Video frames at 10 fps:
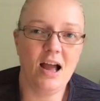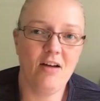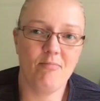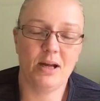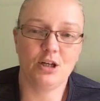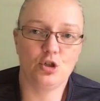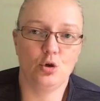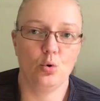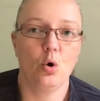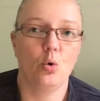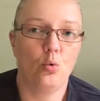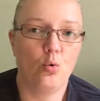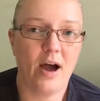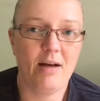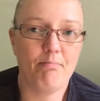I have managed to
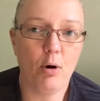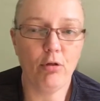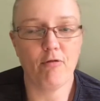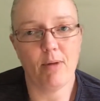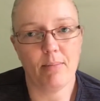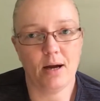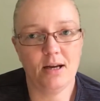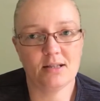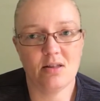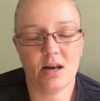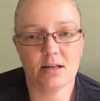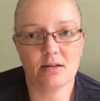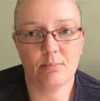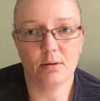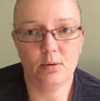ride both of my bikes in the
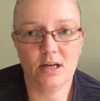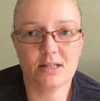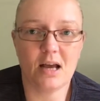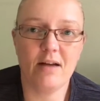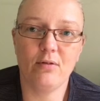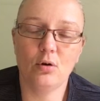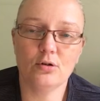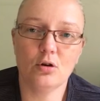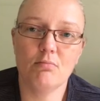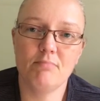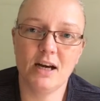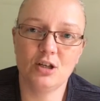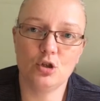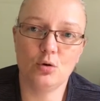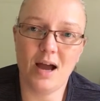last couple of weeks. I've also
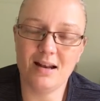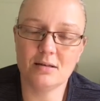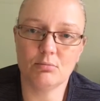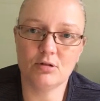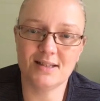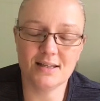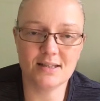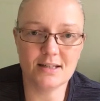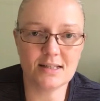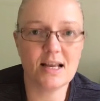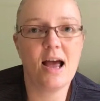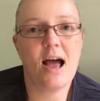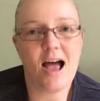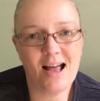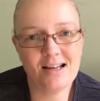managed to add some resistance,
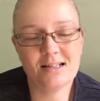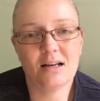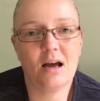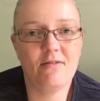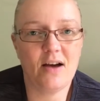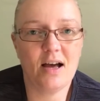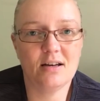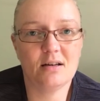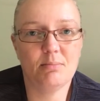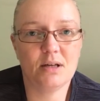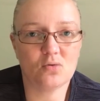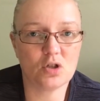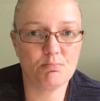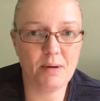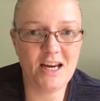and I've added a bit of
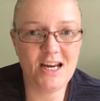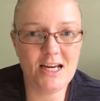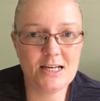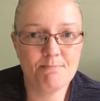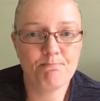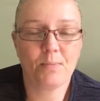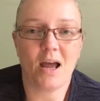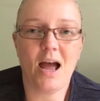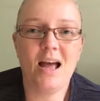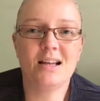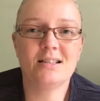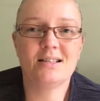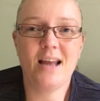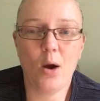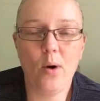speed, and
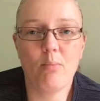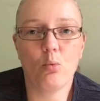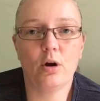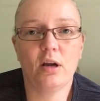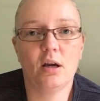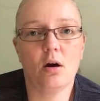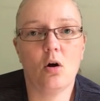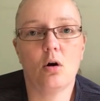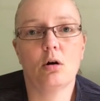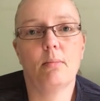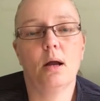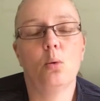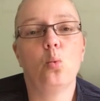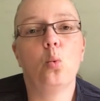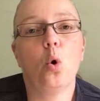now I'm working on
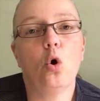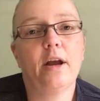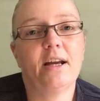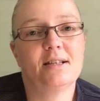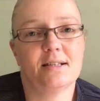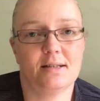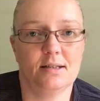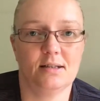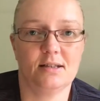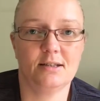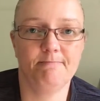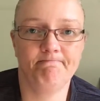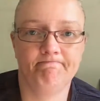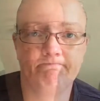my walking distance.